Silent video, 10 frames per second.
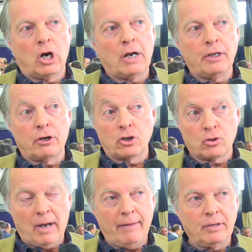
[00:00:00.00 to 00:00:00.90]
are that are
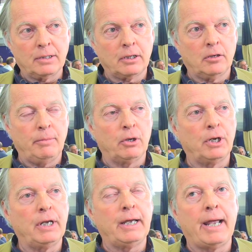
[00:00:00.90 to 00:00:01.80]
driving the
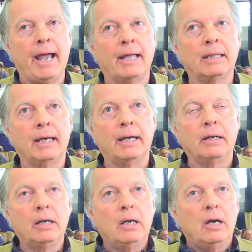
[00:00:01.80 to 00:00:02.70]
community and that
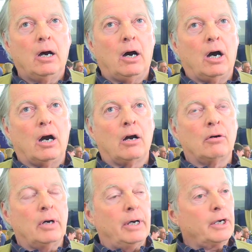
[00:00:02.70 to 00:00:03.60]

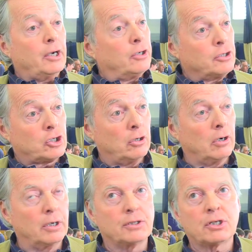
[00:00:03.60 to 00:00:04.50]
are
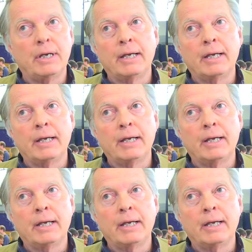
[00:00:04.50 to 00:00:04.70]
concerns.